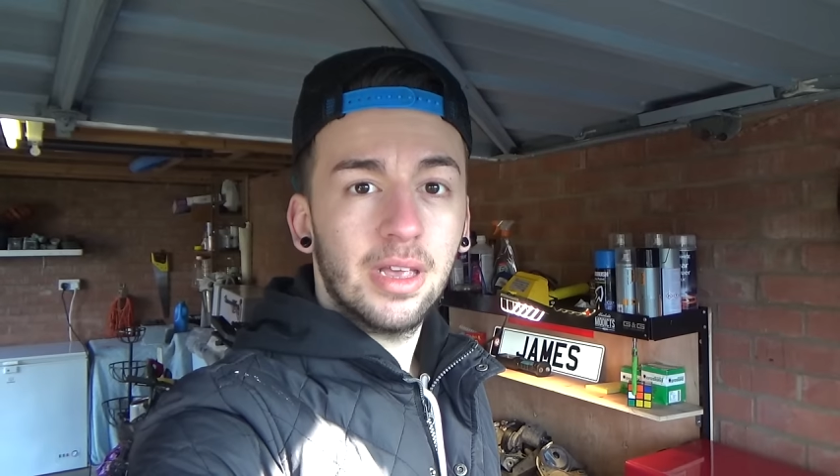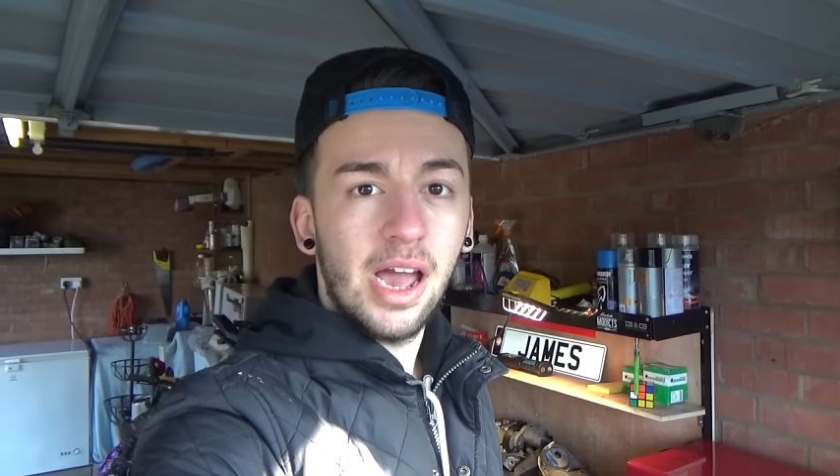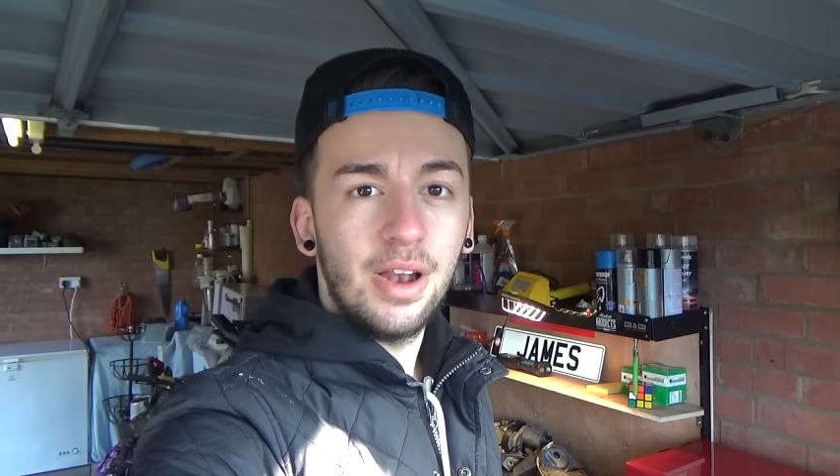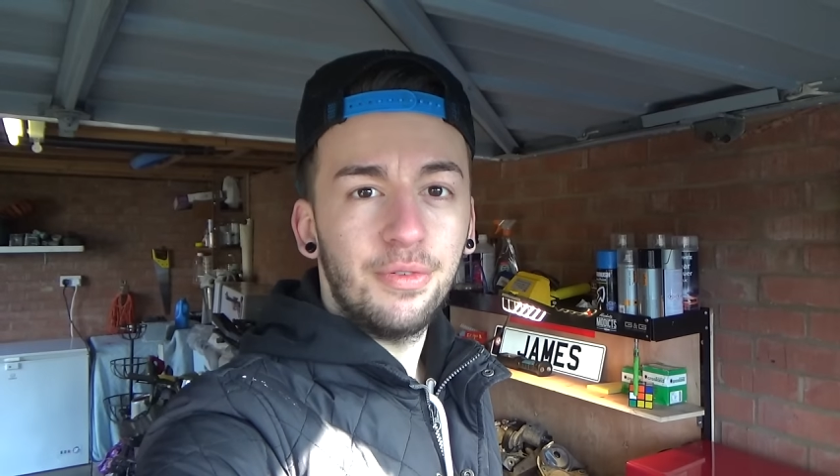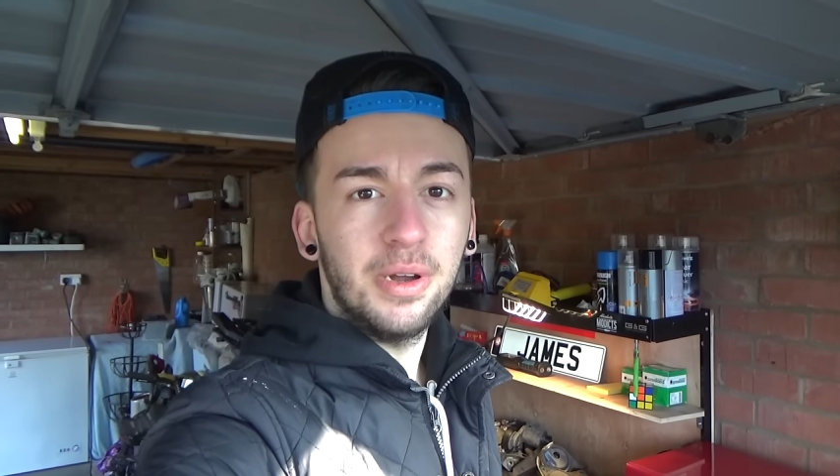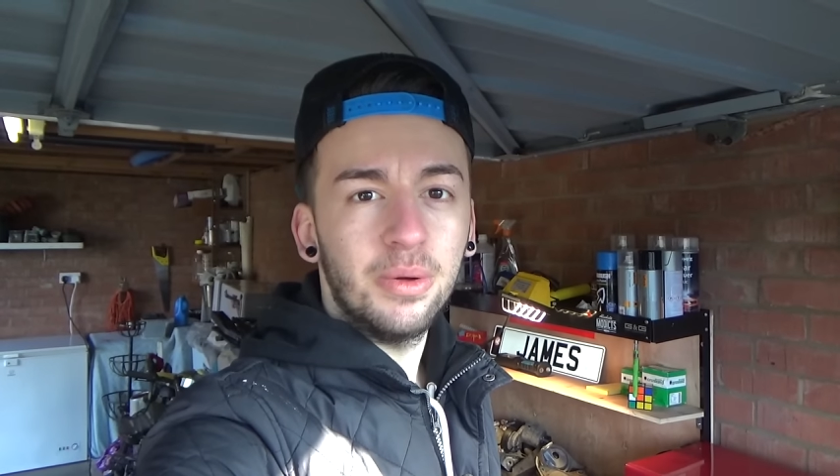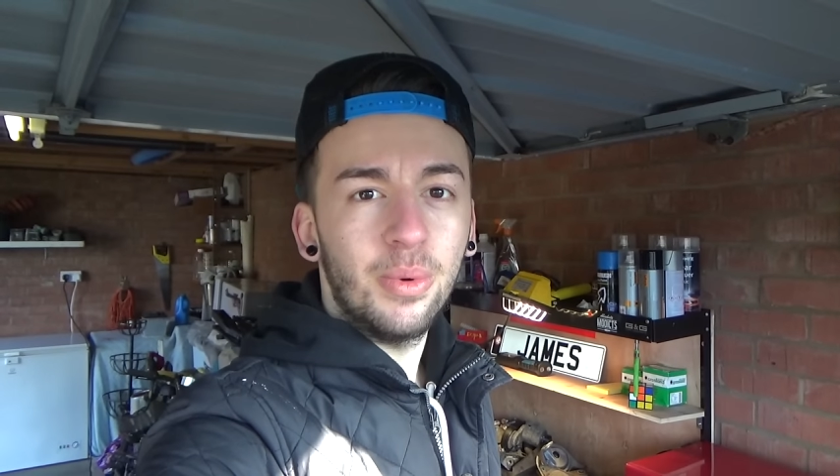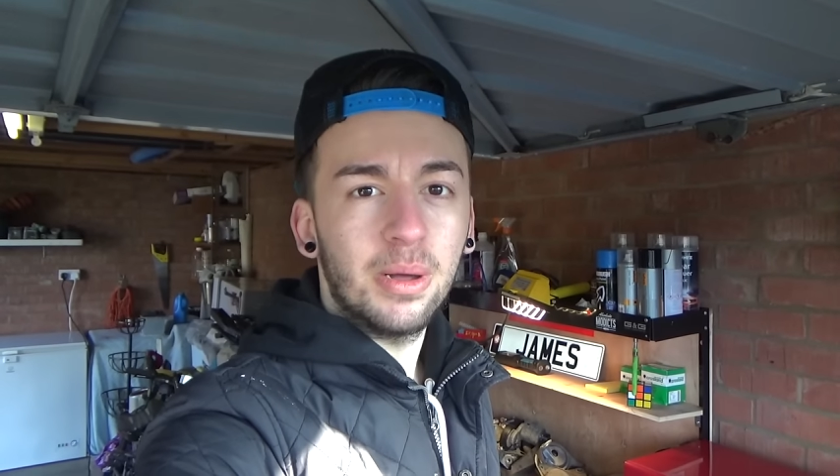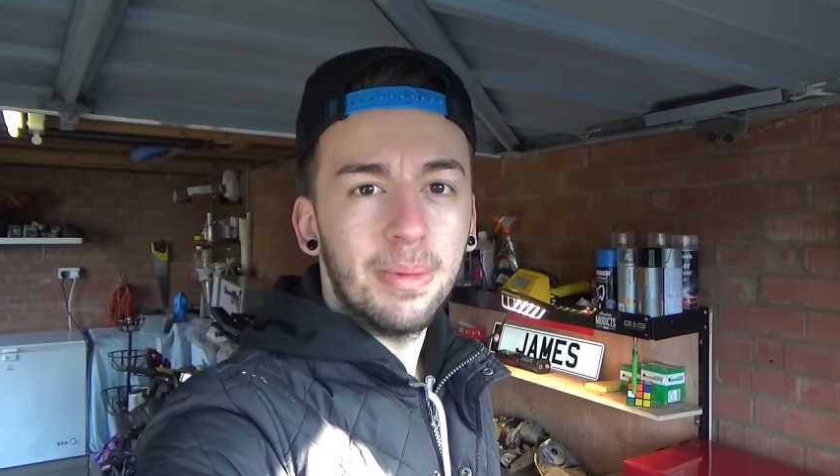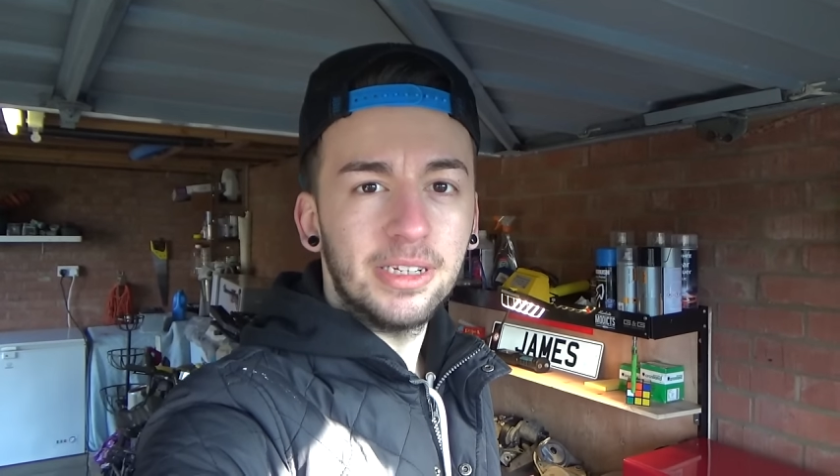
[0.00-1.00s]
Hello everyone and
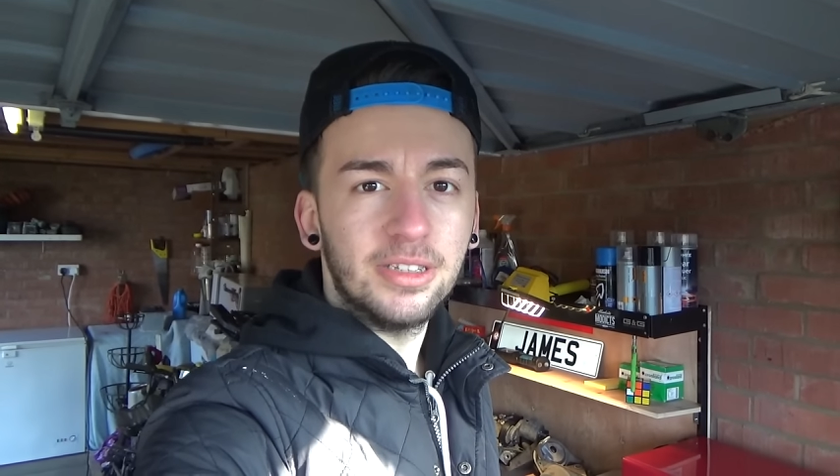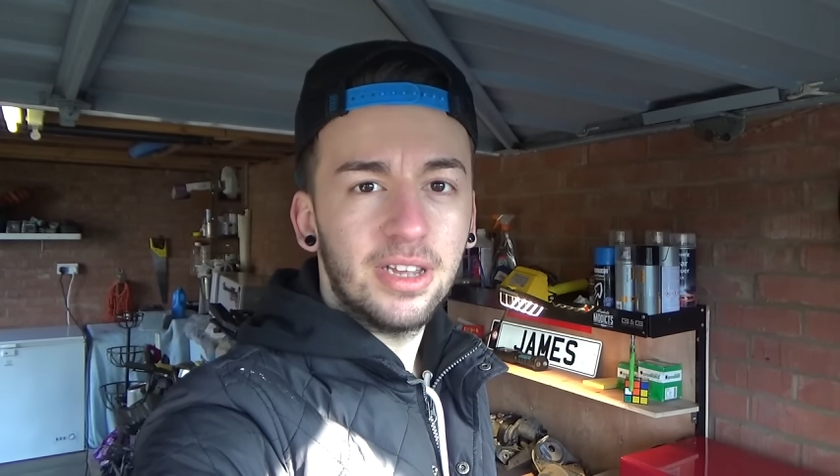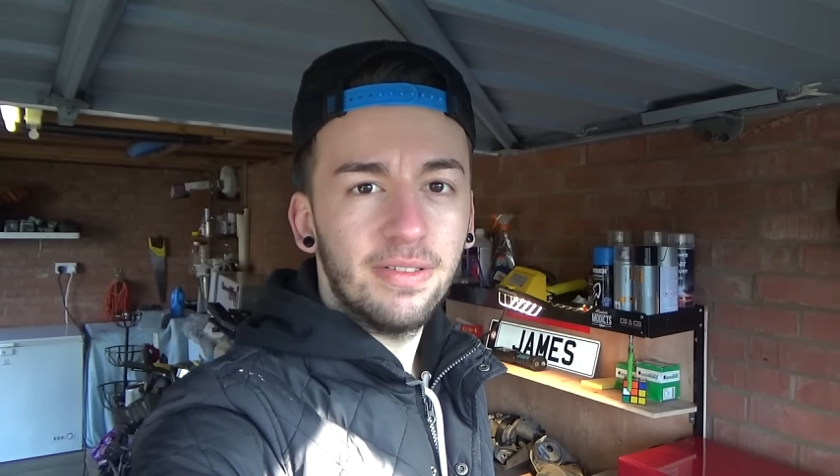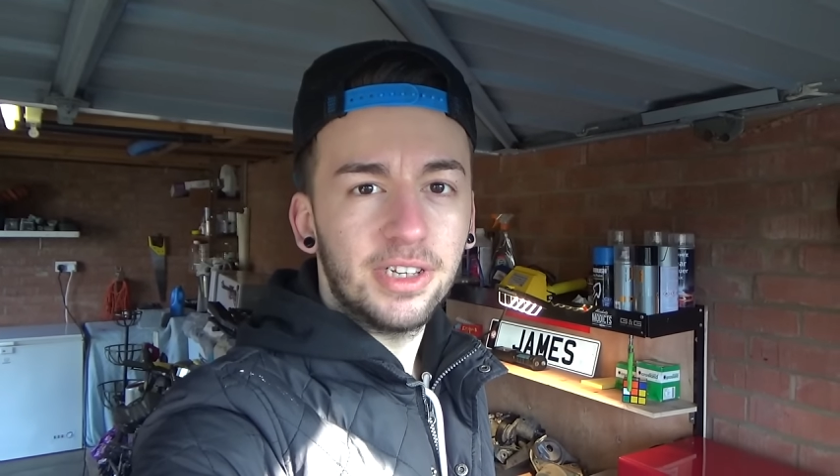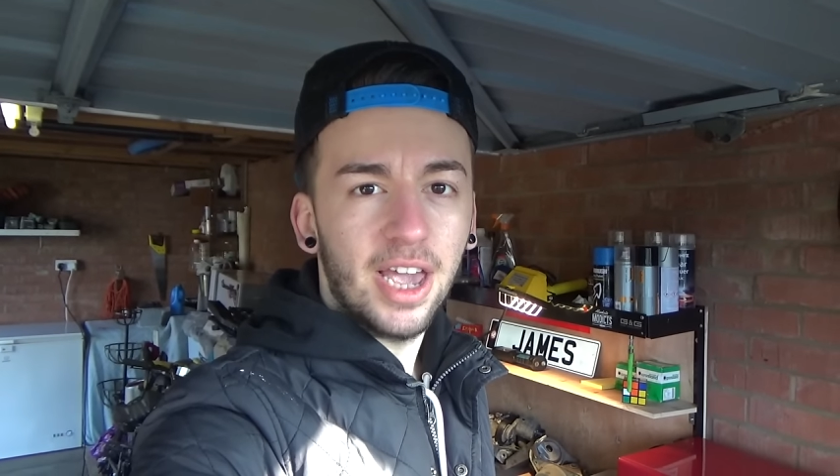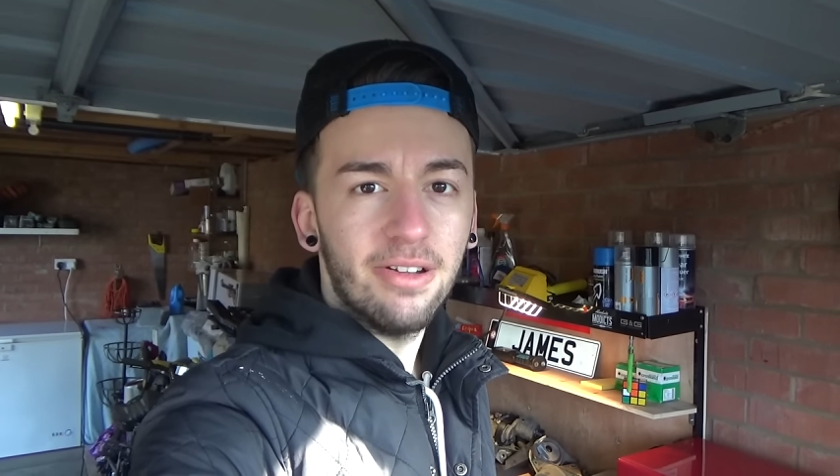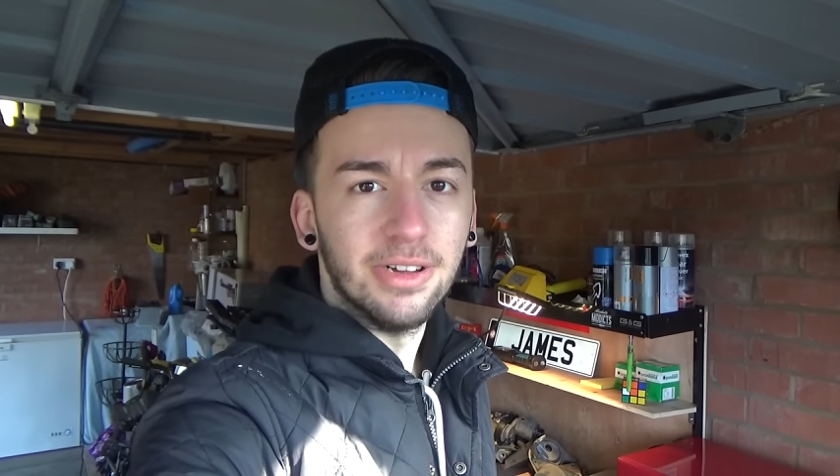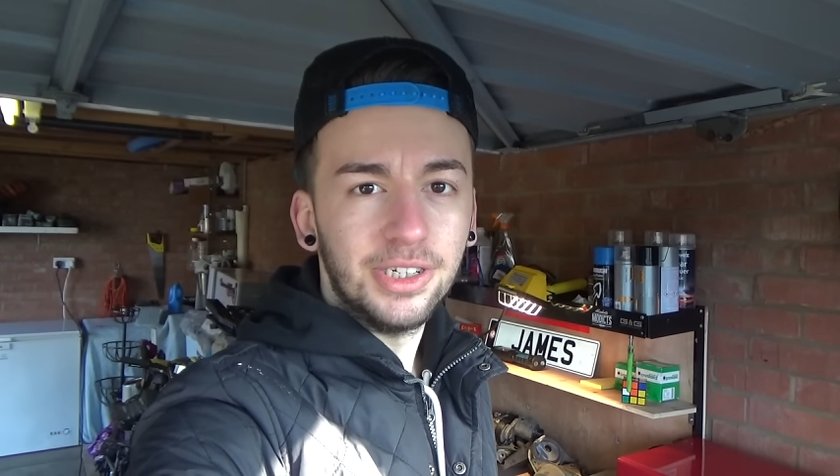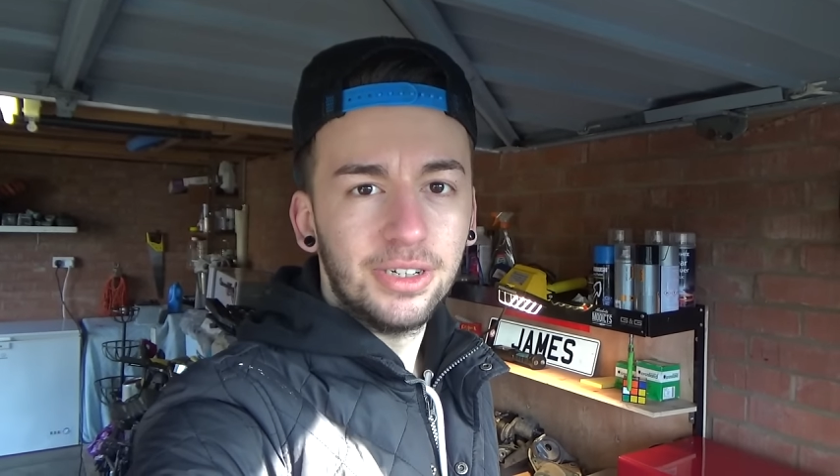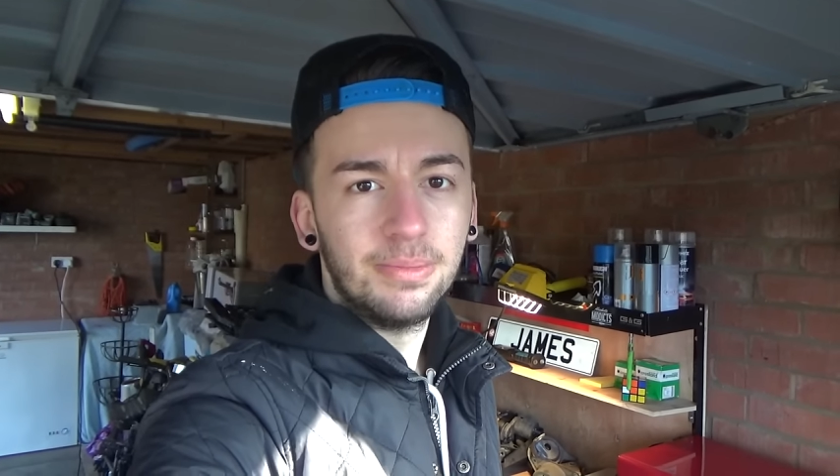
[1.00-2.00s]
welcome back to the Savage Garage.